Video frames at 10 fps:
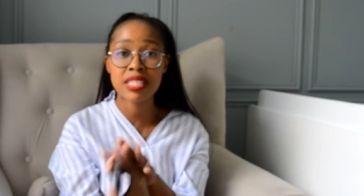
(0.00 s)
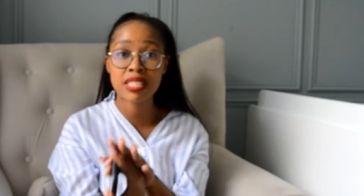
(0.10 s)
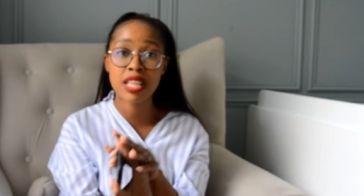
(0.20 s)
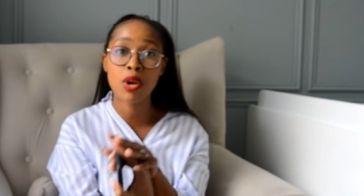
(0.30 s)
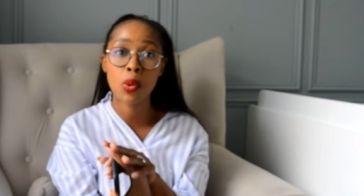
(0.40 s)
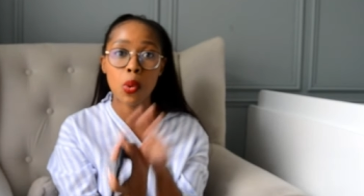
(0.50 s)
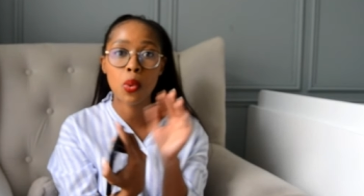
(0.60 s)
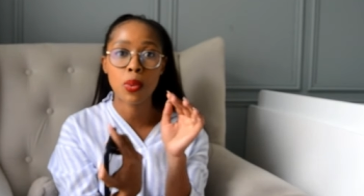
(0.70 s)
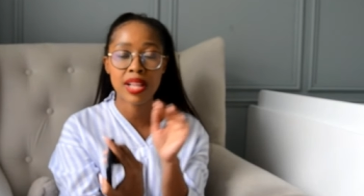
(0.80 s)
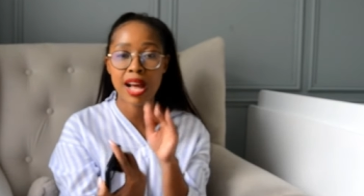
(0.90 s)
or my
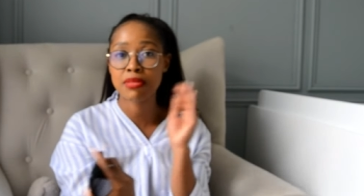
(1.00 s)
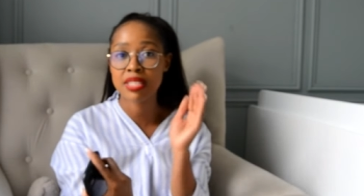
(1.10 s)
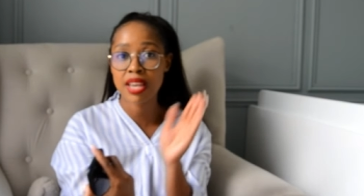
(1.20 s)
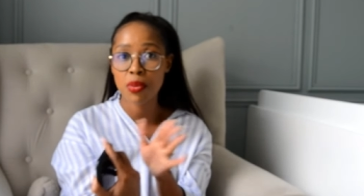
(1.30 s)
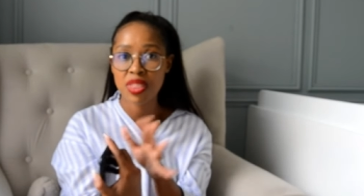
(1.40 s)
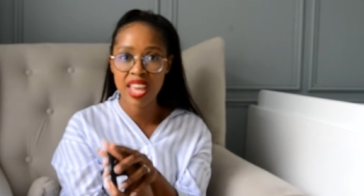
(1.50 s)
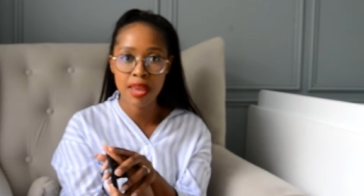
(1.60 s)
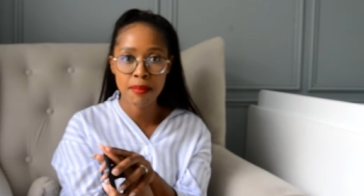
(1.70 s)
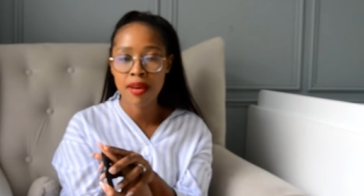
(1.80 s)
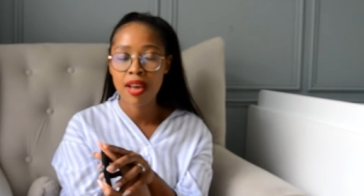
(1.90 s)
sister-in-law will come
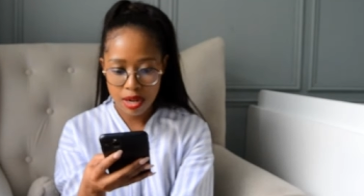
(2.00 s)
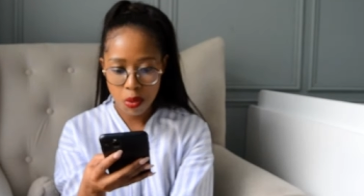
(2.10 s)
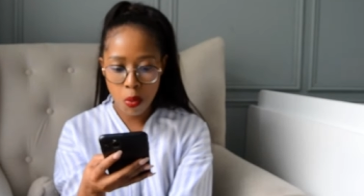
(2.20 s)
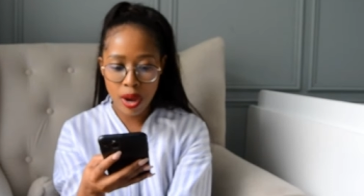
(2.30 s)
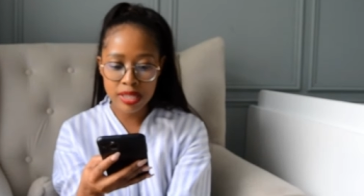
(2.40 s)
stay with him.